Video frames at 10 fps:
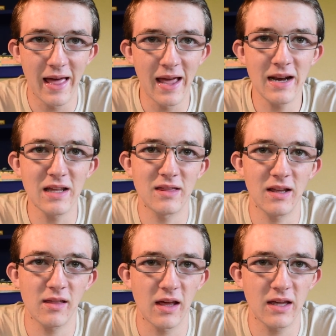
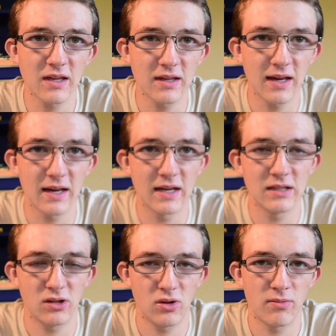anything they can get
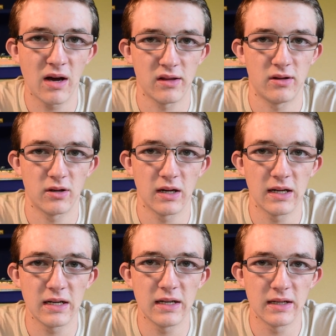into their mouth, they're
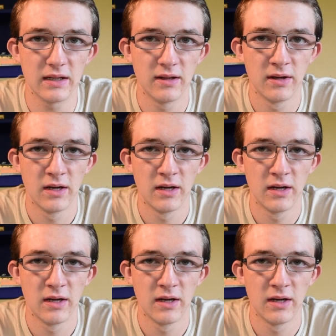gonna eat it.